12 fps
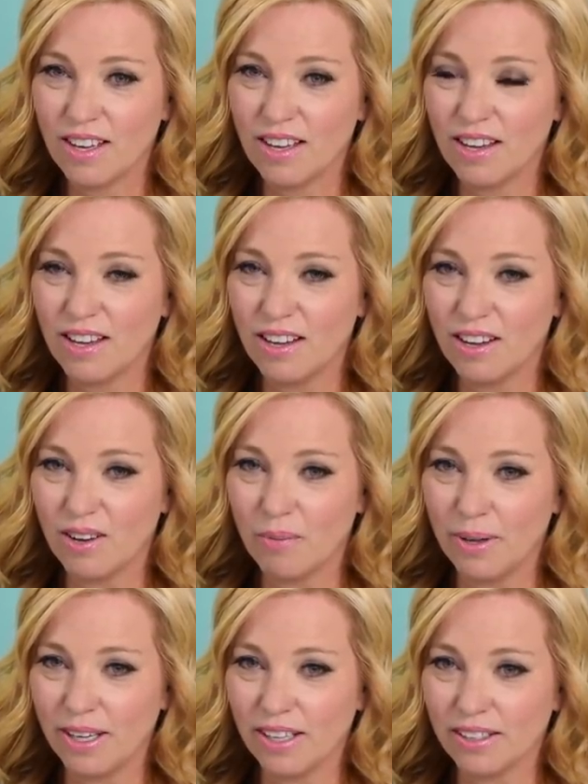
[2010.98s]
Oh
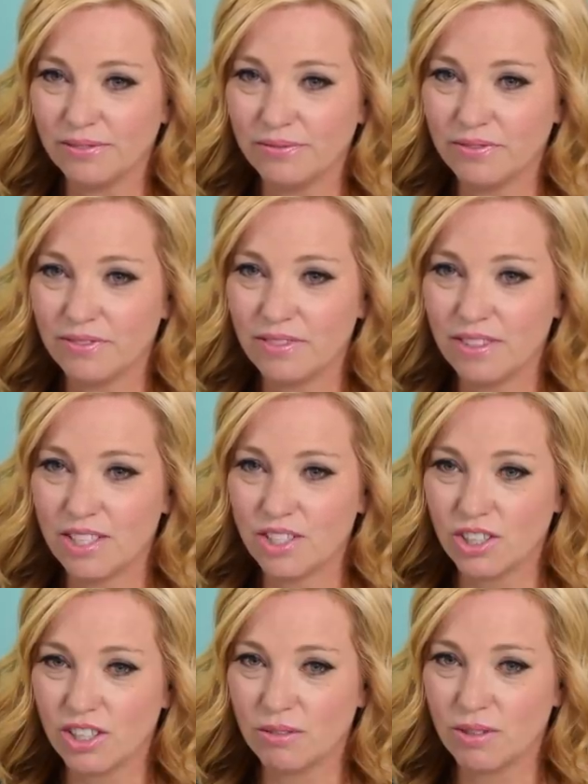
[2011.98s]
man,
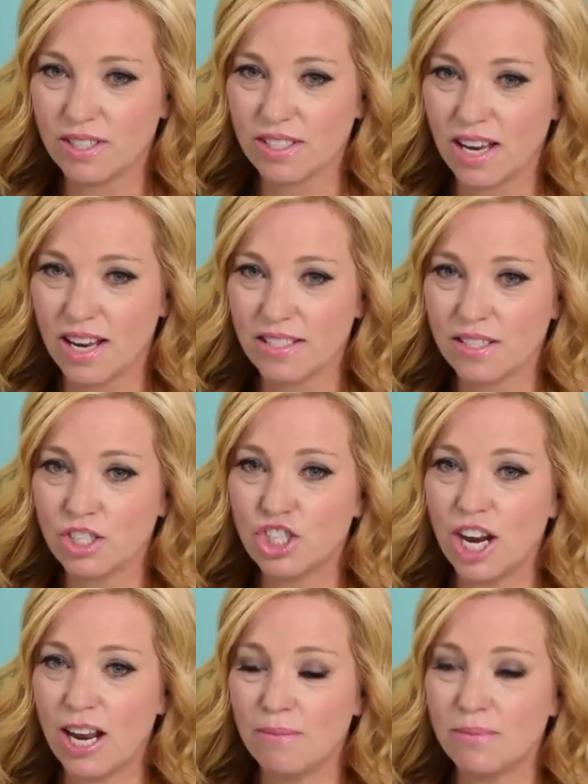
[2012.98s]
these are good ones, guys.
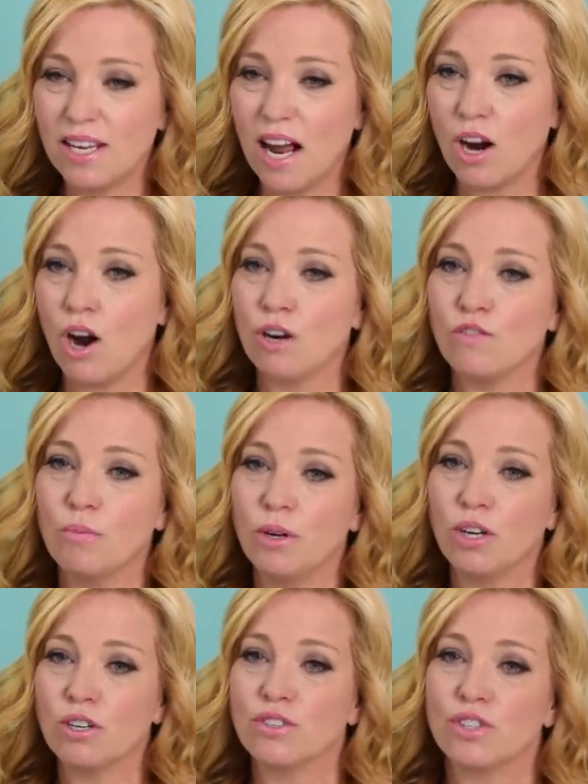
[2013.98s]
James, yeah, Carnival
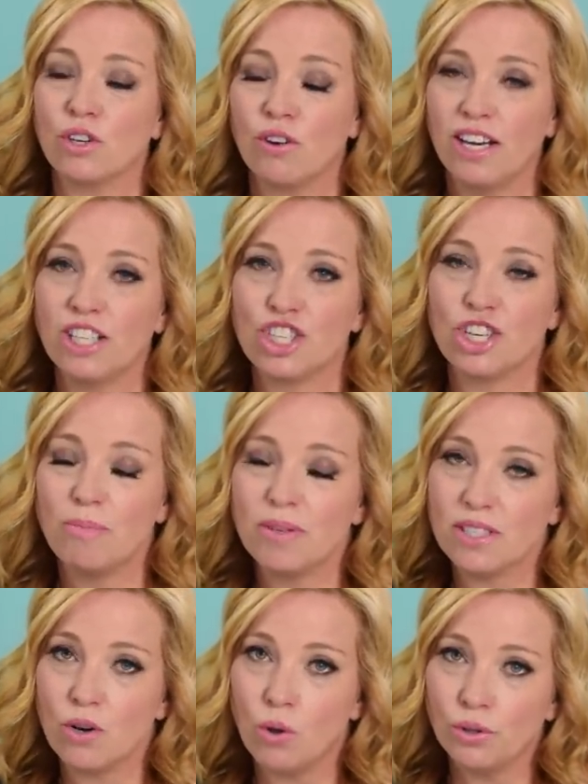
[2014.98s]
Miracle is a great ship.
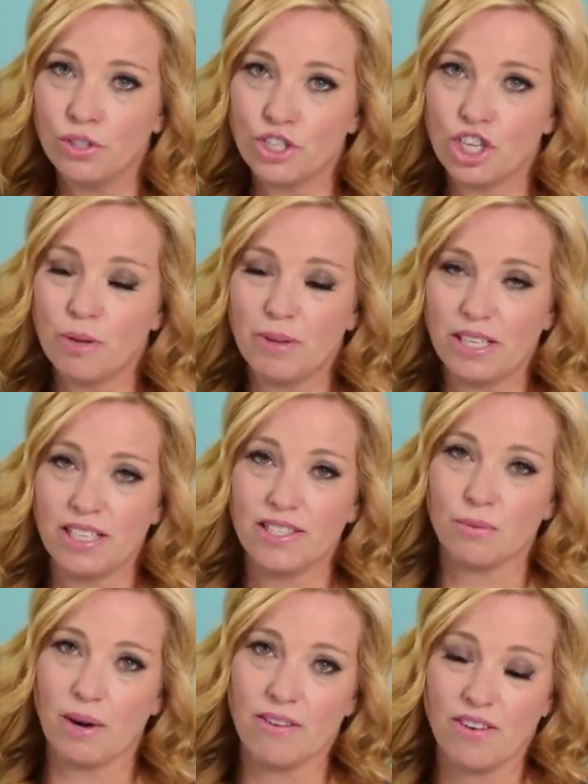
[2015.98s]
It's an older ship. It
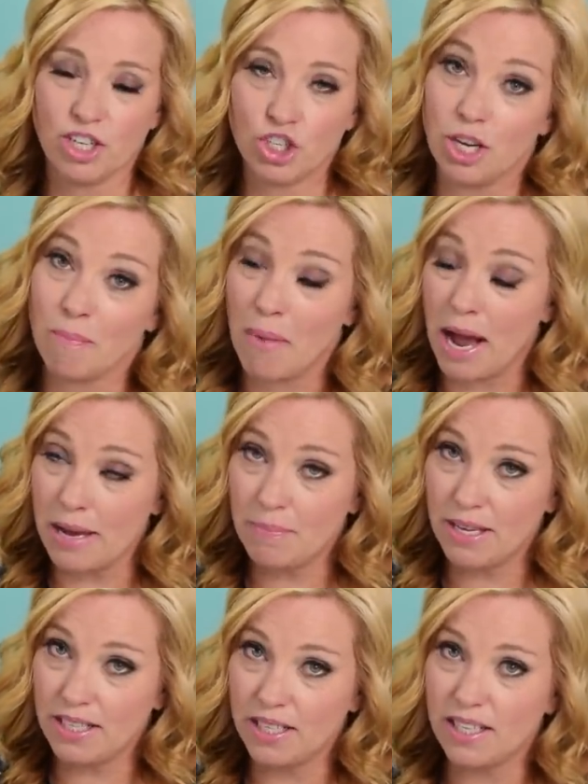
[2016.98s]
needs a renovation. In my
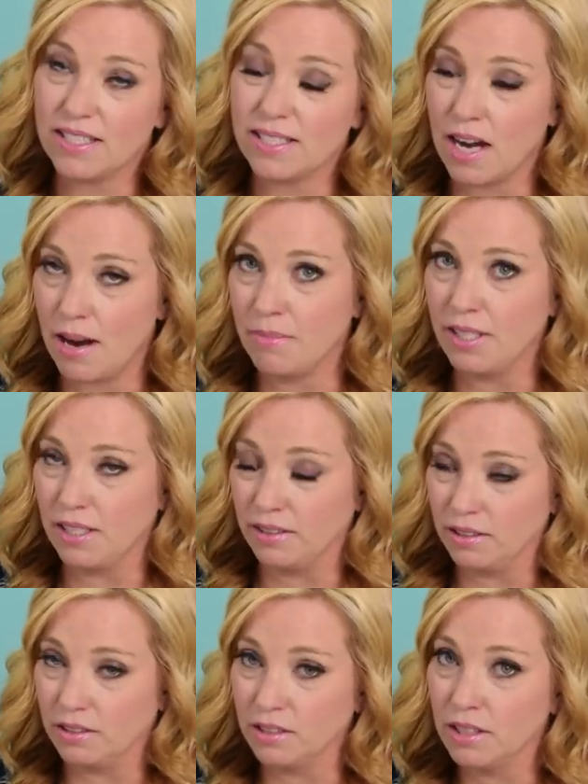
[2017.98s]
opinion, it's time to get
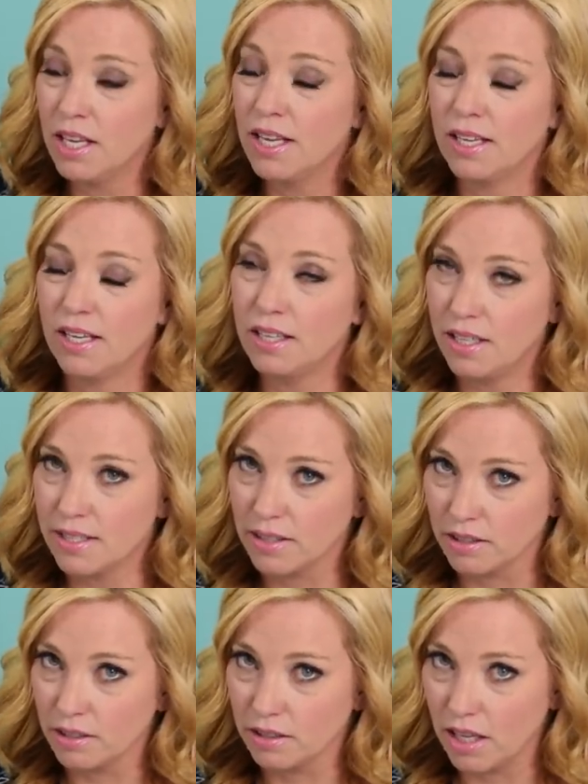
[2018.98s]
it needs a
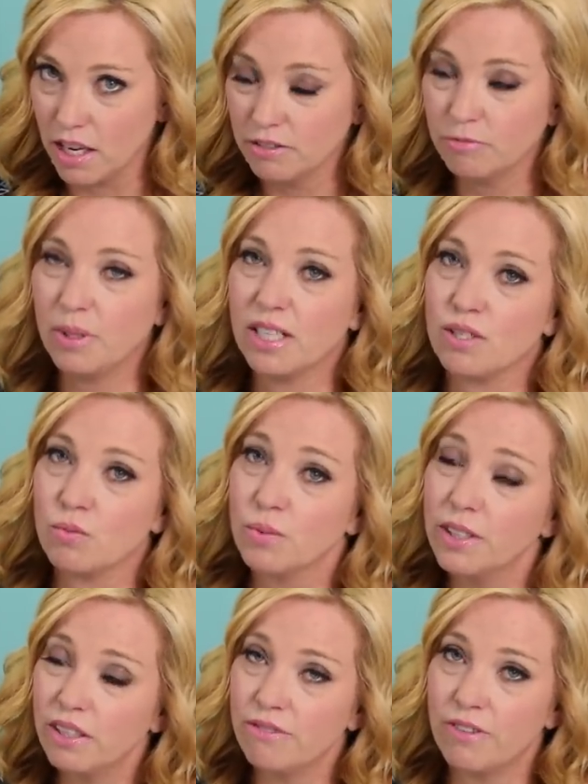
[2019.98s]
little love, but it's a
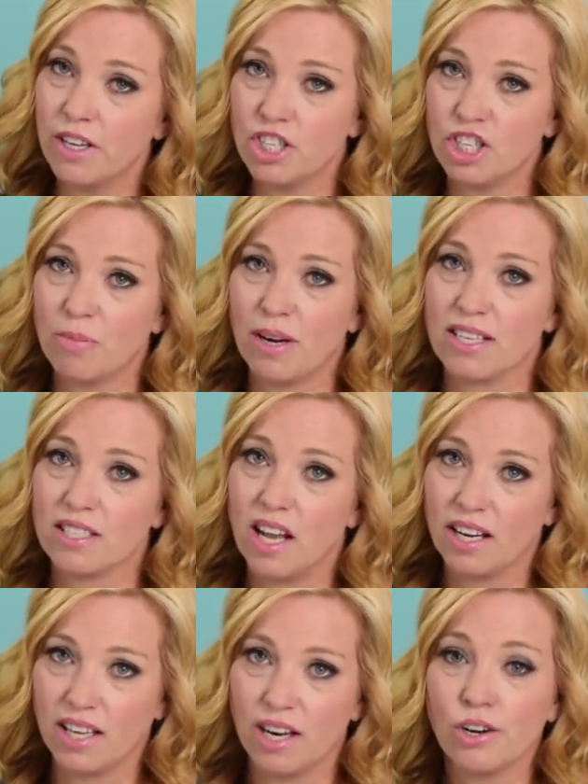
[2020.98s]
really fun ship. It has a
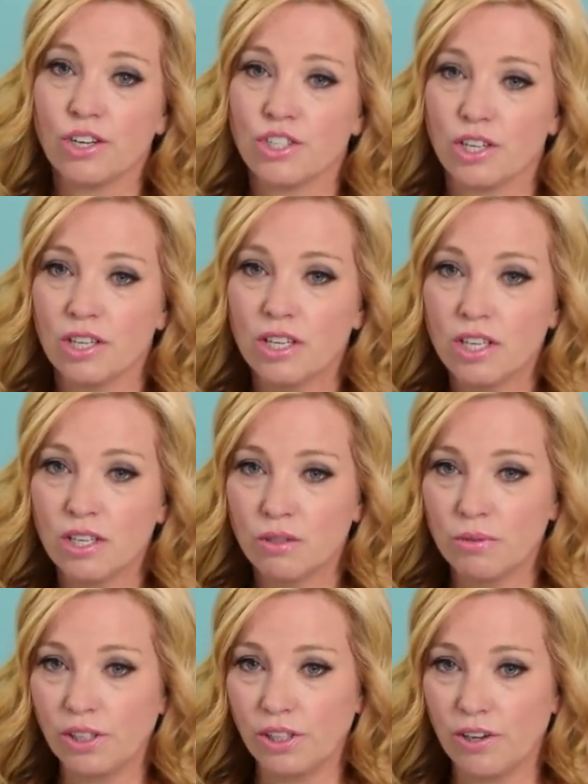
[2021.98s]
lot of character.
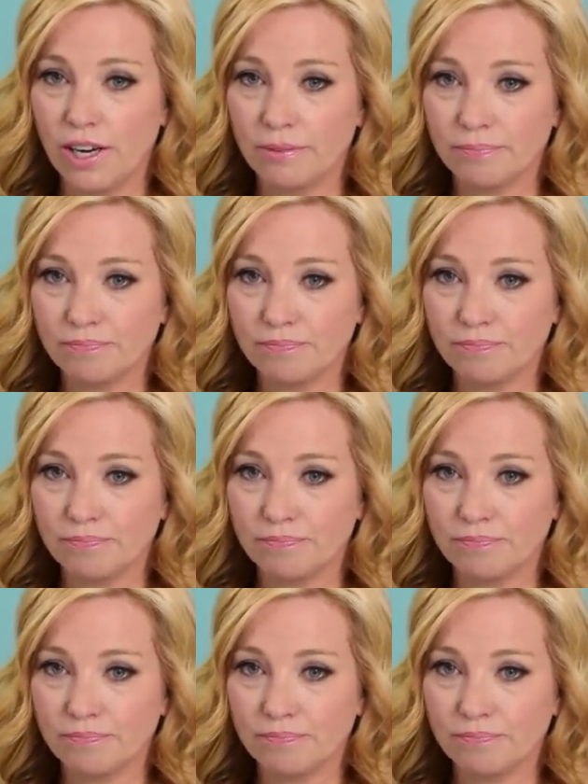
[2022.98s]
Really great.